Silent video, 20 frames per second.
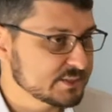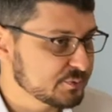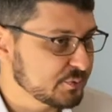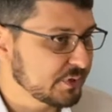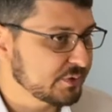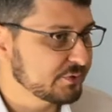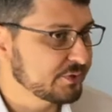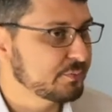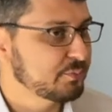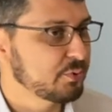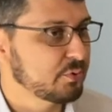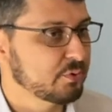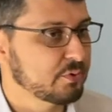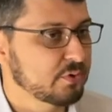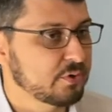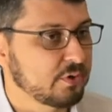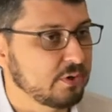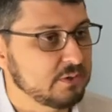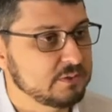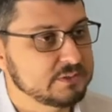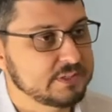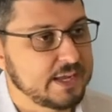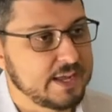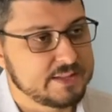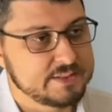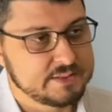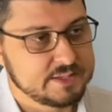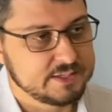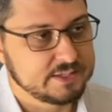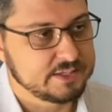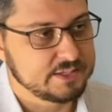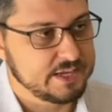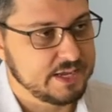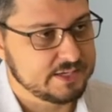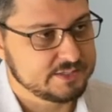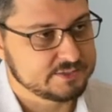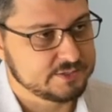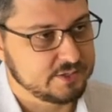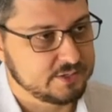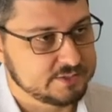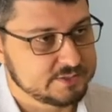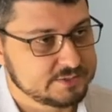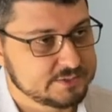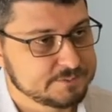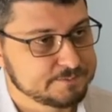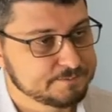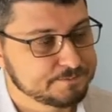rendering protocol and thinking hexagons.